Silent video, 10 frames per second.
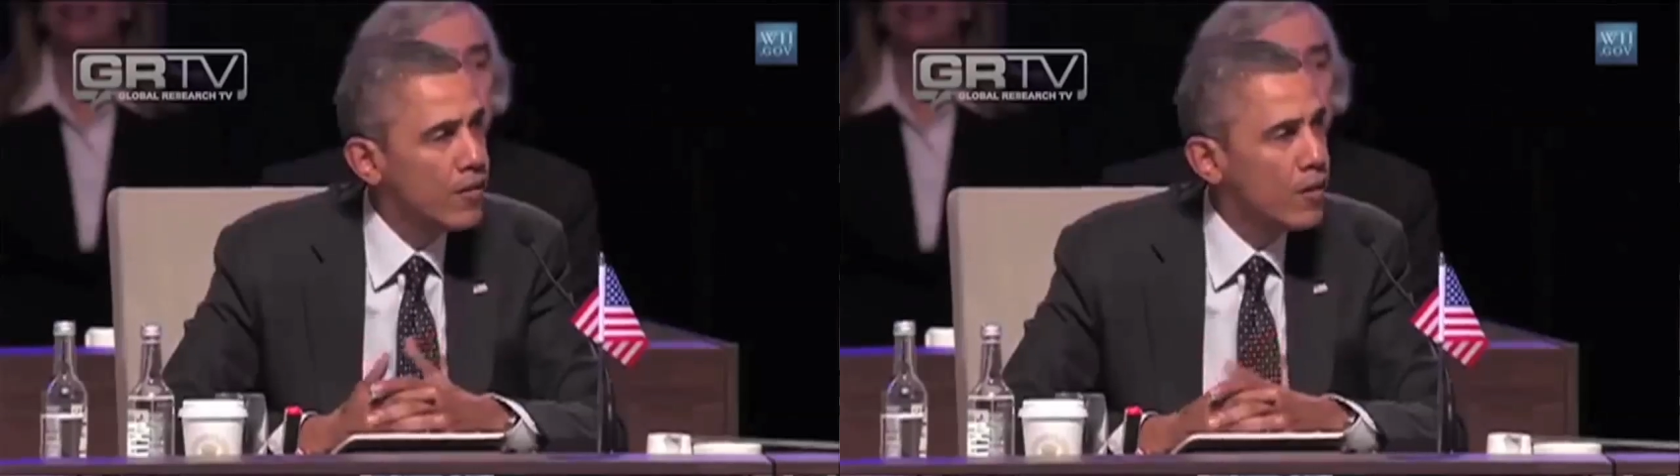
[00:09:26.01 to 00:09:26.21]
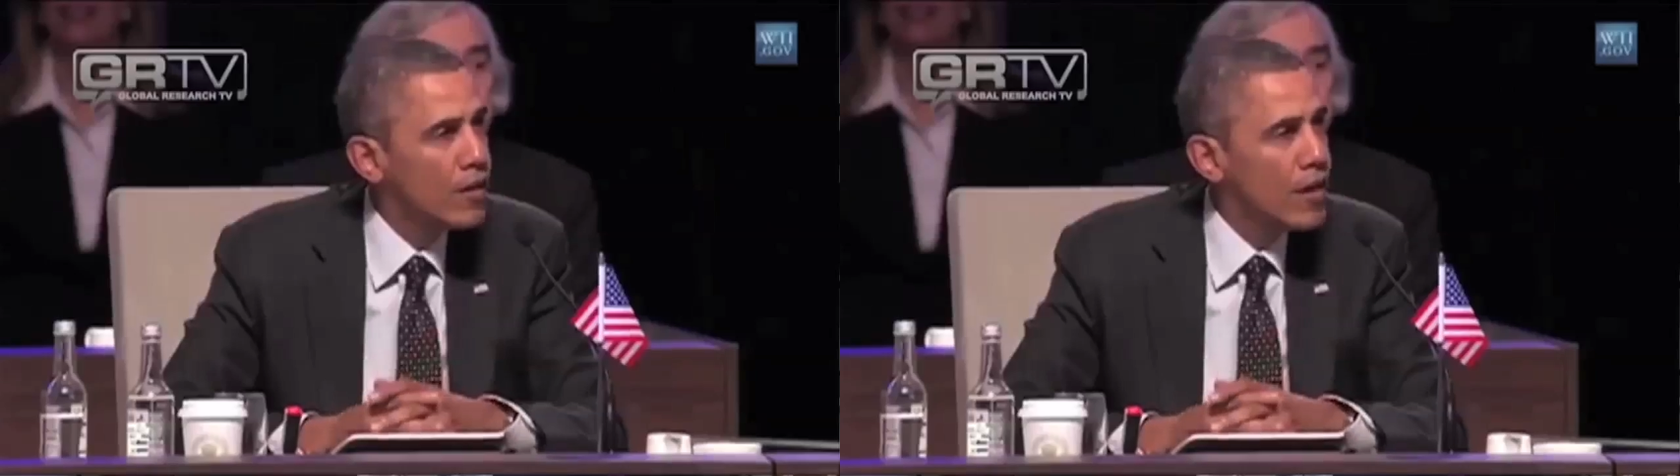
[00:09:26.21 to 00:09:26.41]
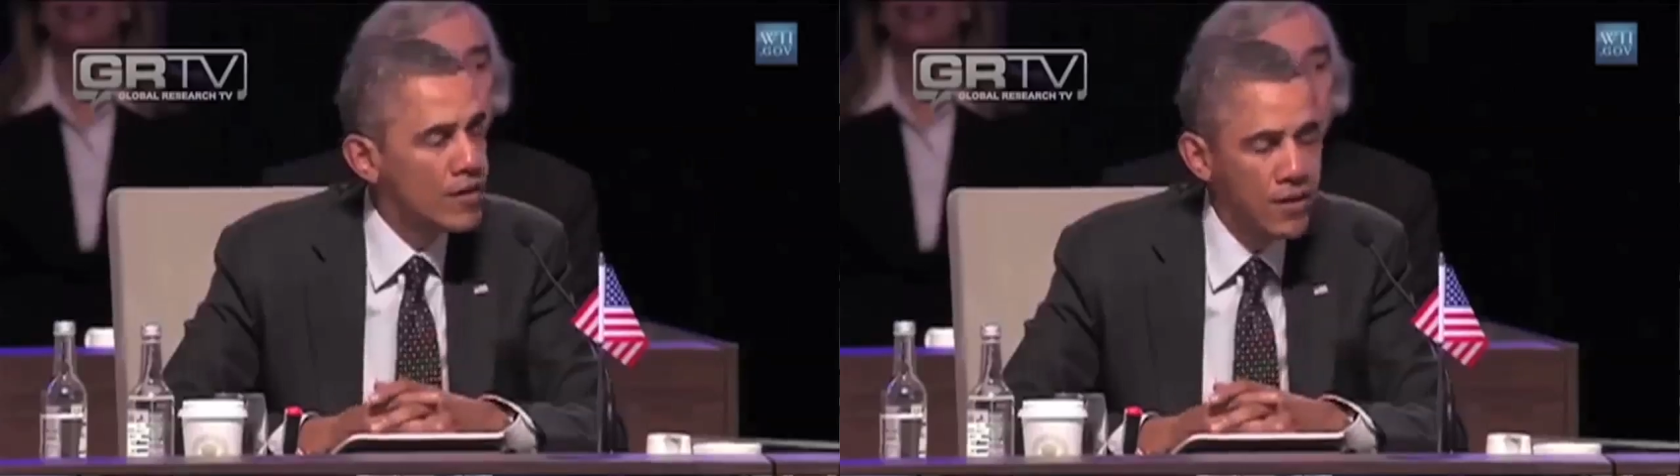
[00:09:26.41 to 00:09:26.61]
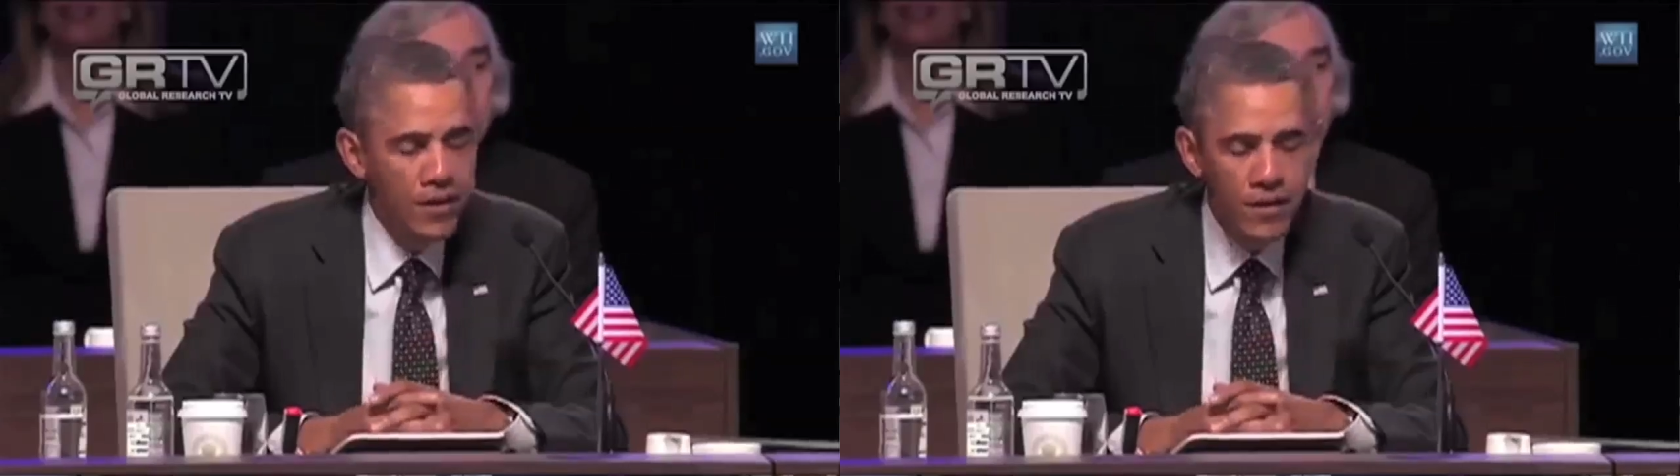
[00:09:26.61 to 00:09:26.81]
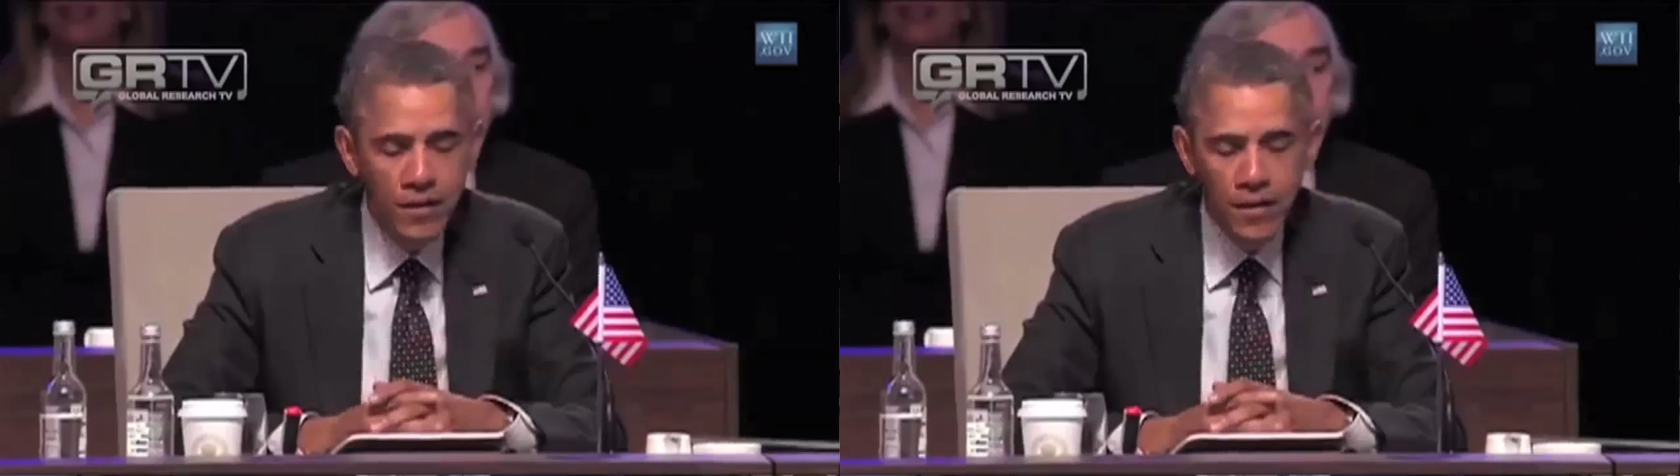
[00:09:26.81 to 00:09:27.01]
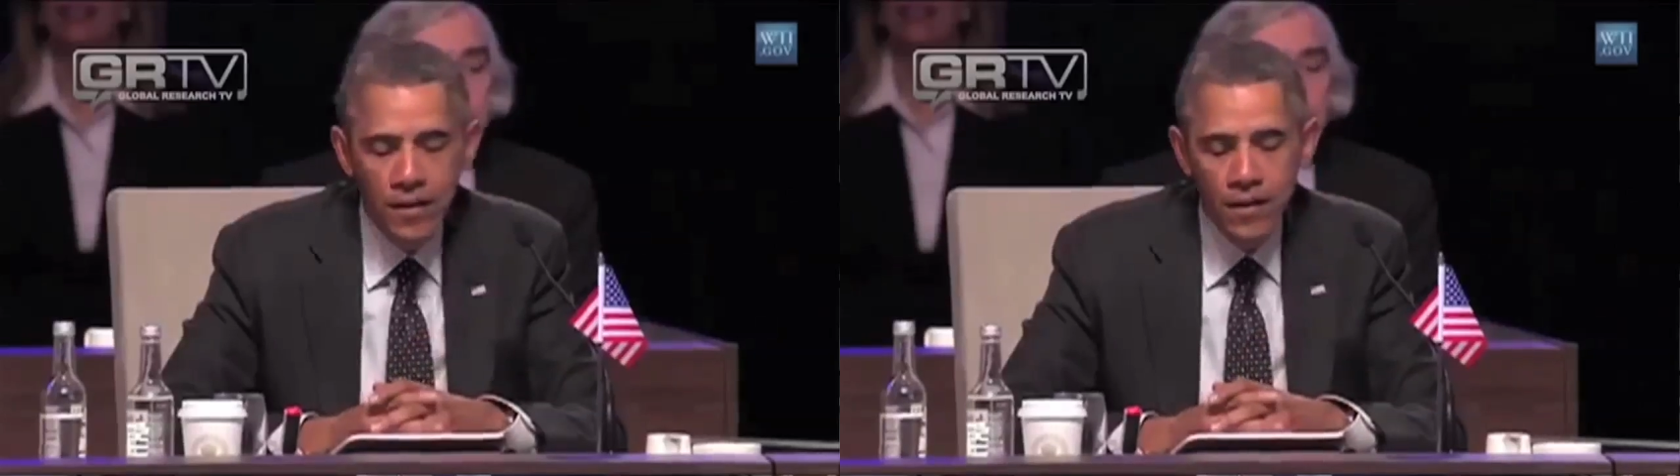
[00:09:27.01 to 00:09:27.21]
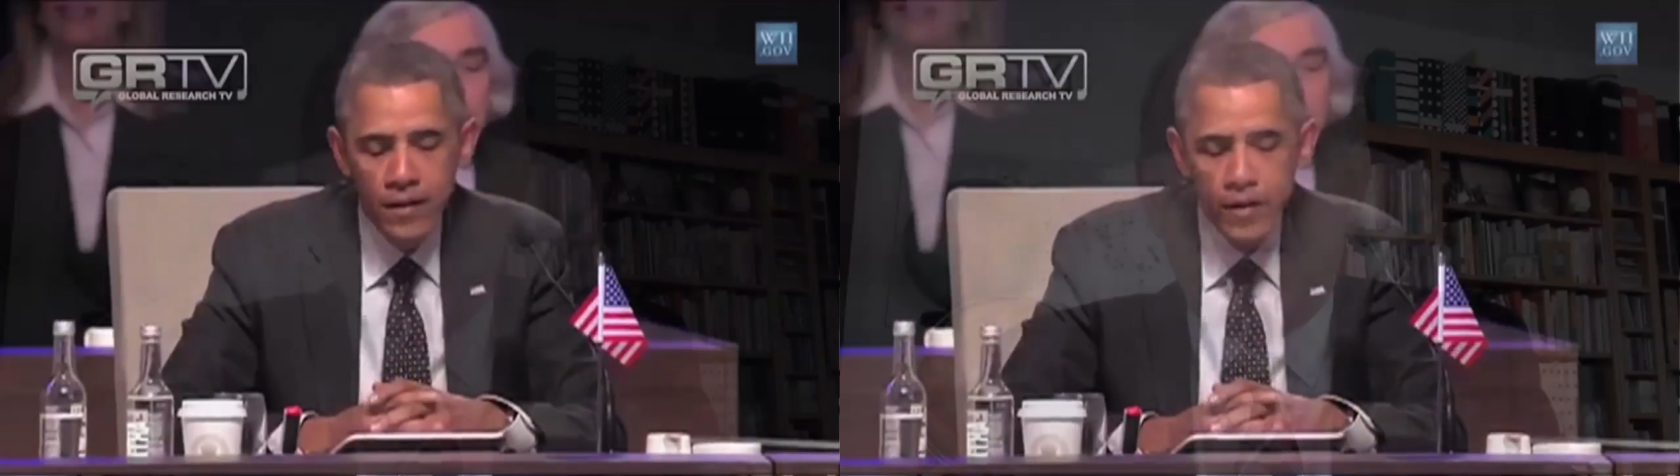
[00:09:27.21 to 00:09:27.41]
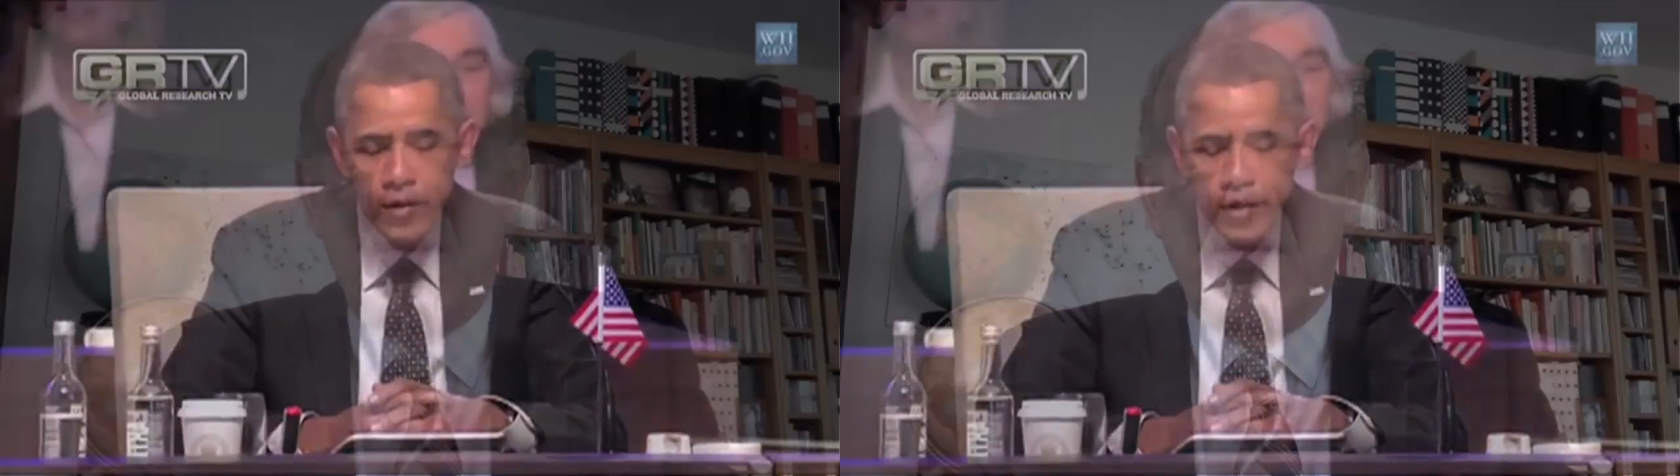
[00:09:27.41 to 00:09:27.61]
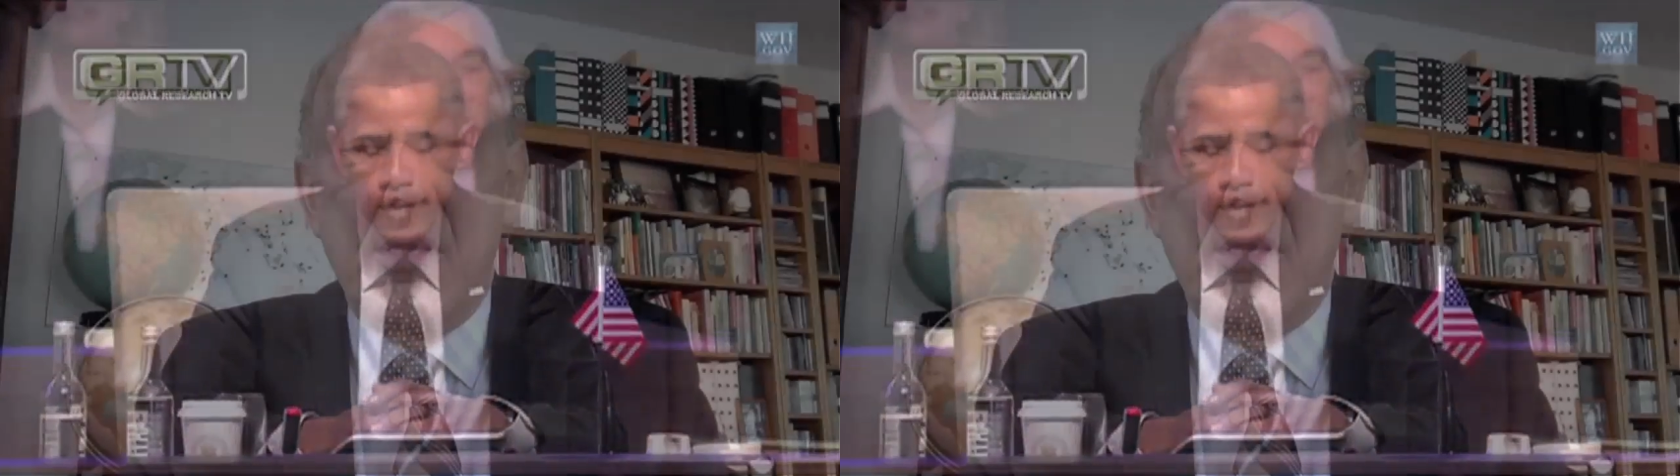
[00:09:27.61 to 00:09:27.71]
and Iraq,